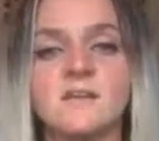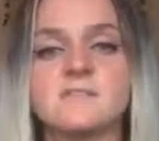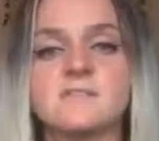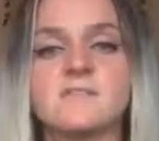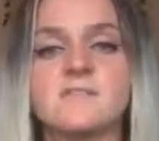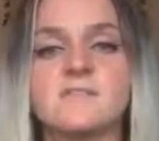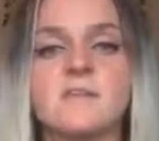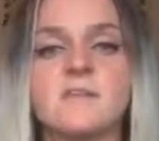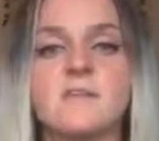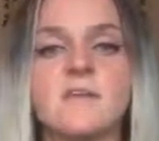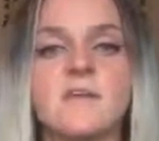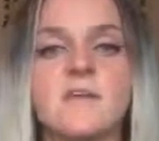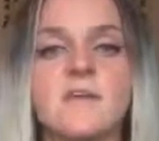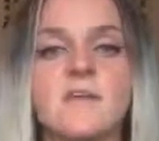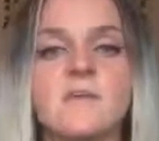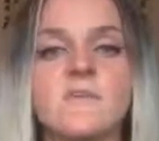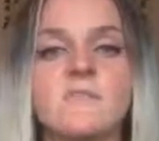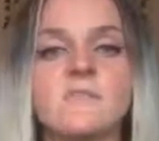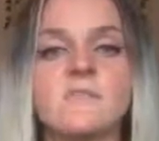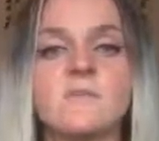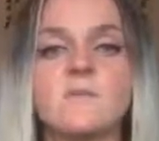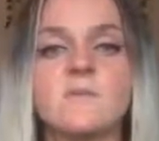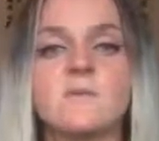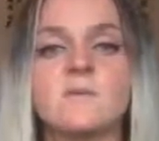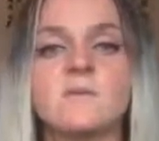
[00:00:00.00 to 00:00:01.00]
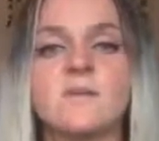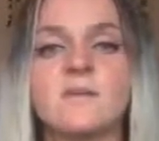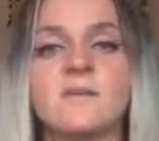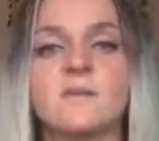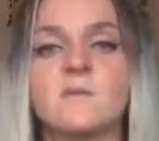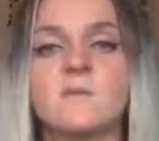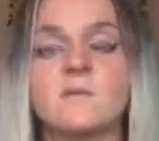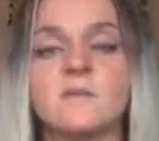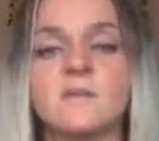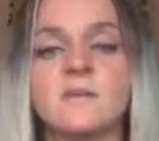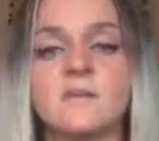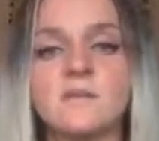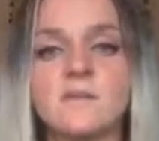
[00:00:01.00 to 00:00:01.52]
So if you like
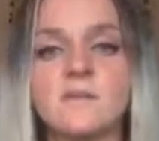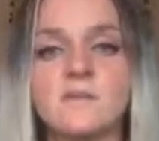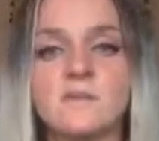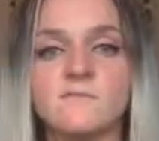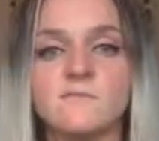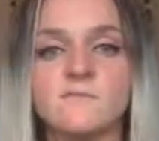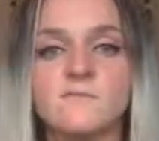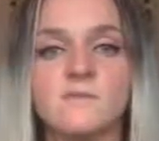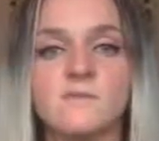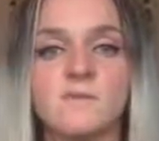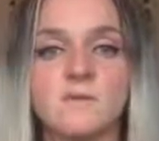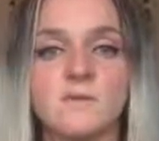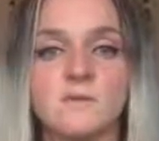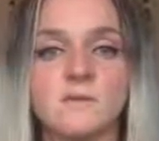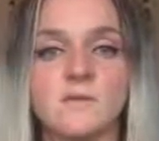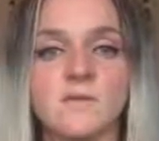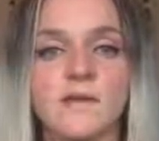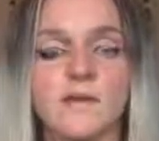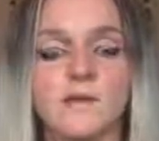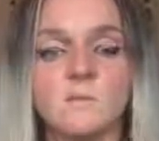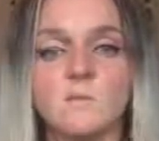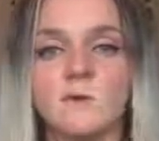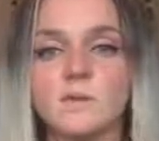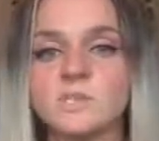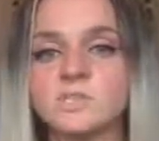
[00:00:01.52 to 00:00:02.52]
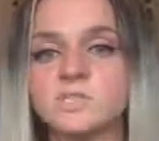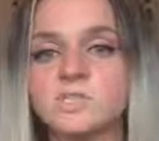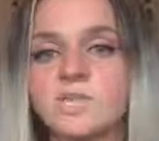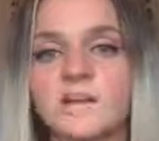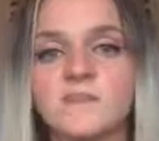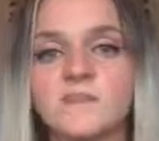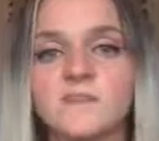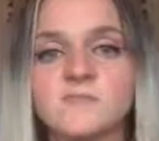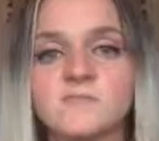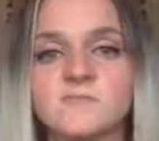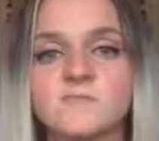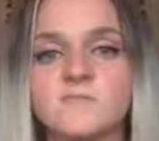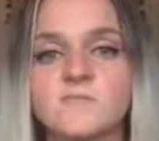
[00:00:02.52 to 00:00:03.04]
want to eat food, like wash your
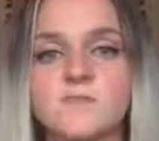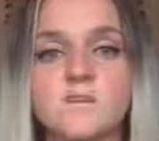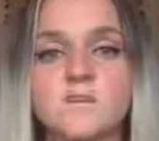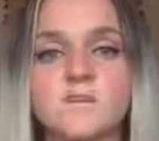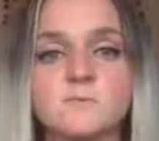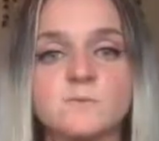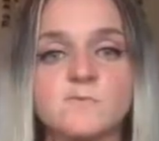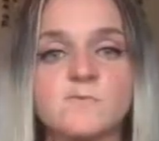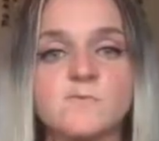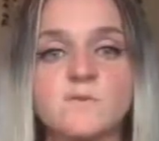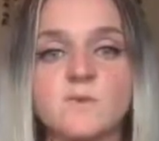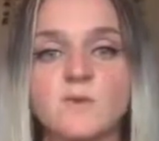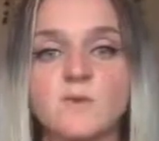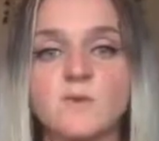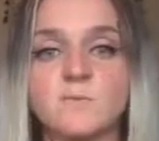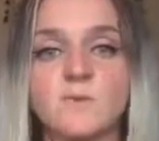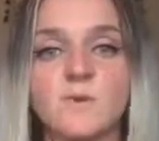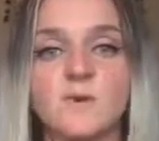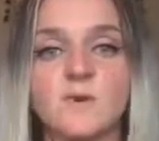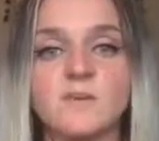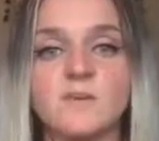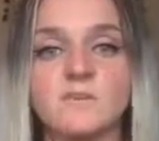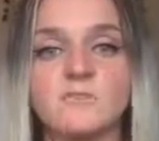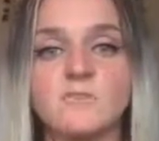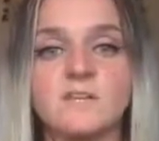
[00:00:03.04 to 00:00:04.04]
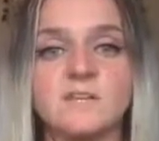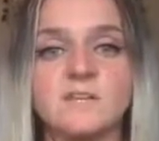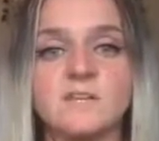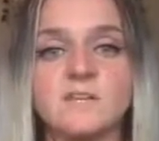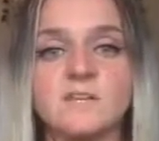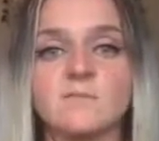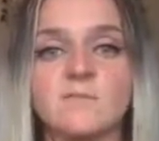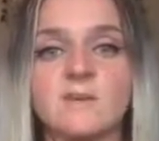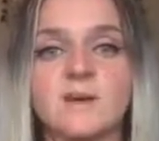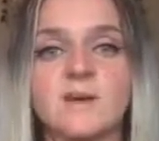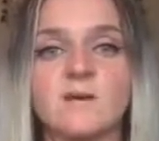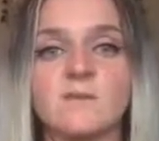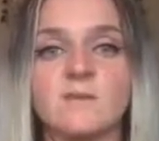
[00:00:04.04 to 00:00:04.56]
hands first before you put anything in
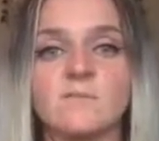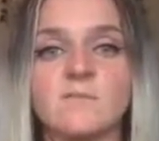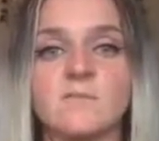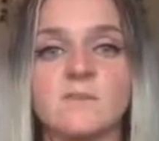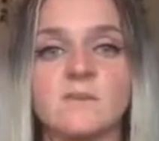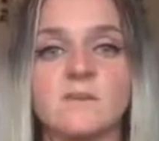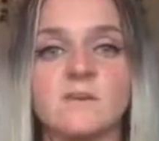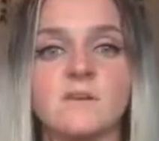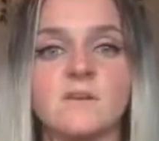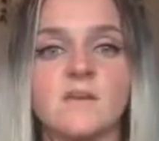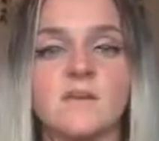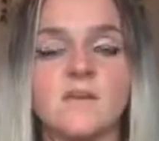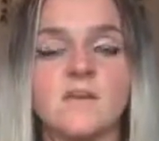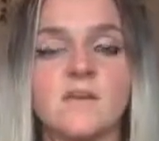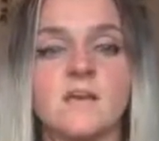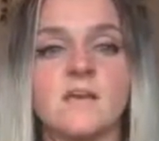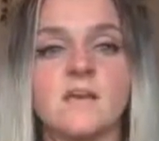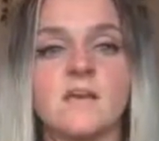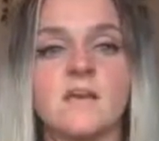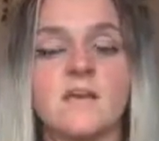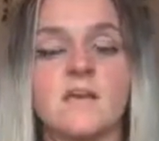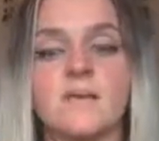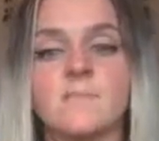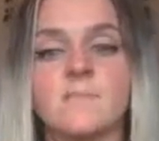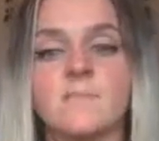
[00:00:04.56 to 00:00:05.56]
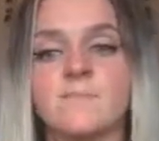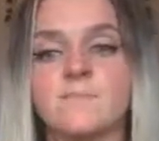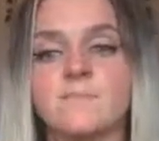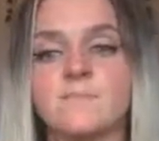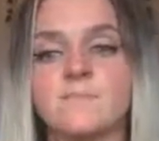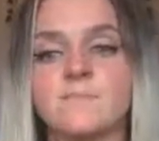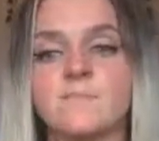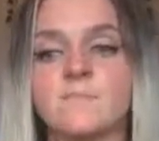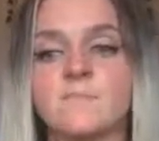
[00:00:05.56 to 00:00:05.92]
your mouth. And